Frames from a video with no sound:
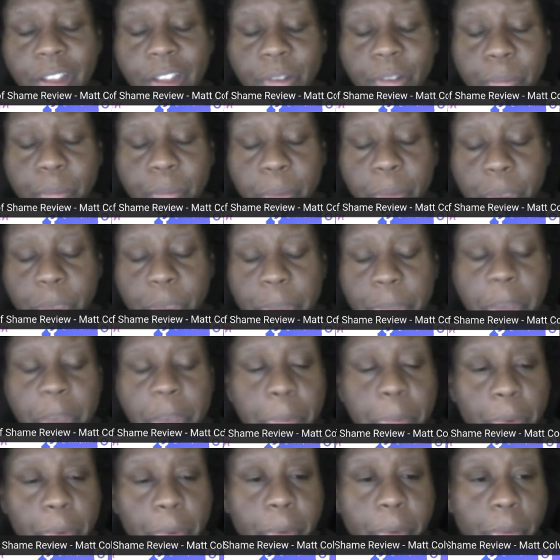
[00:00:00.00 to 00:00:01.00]
most
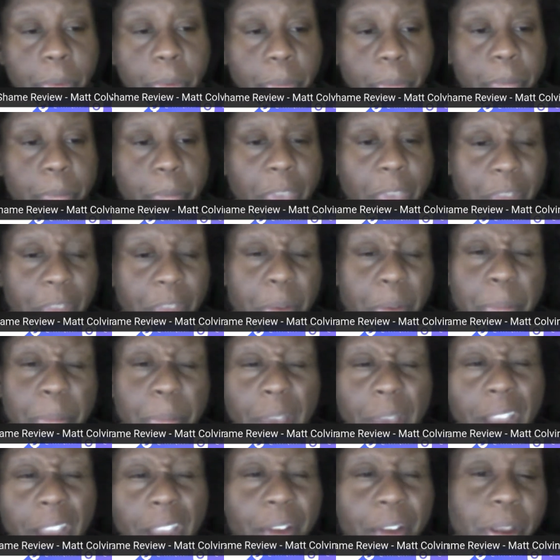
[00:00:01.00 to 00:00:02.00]
people
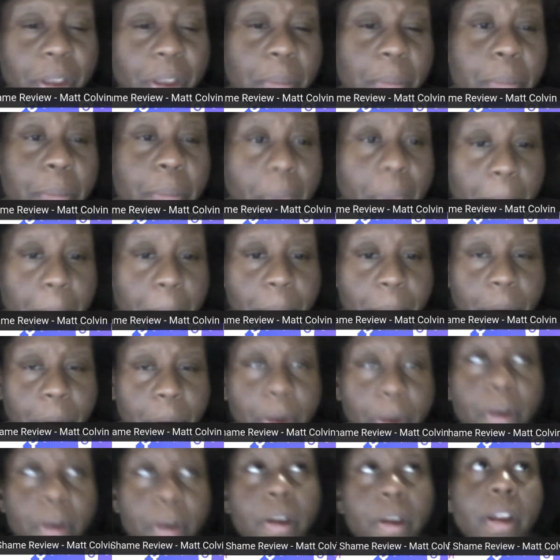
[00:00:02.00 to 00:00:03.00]
I
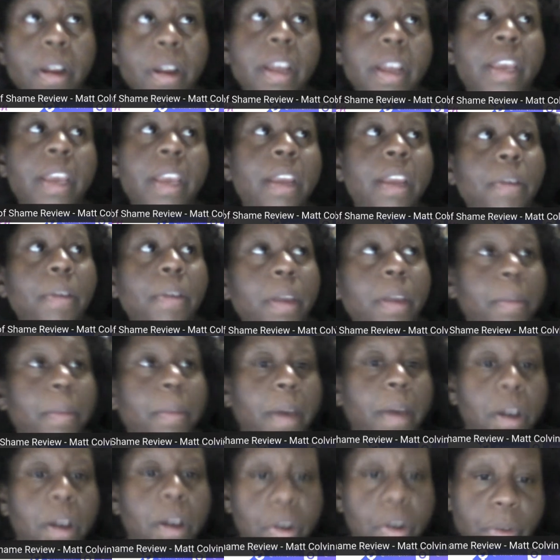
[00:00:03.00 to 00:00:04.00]
remember hearing
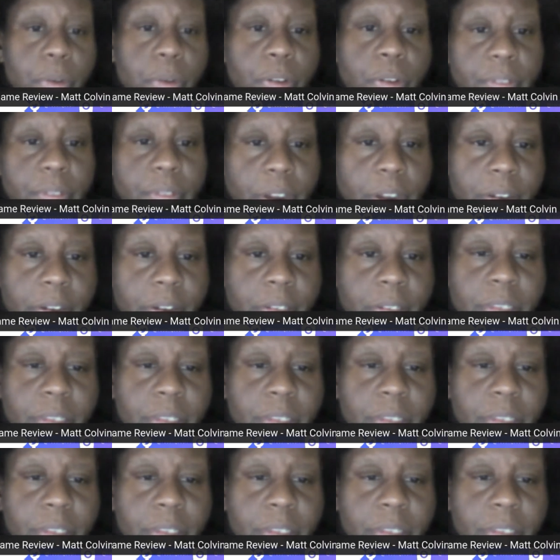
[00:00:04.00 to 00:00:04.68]
about coronavirus.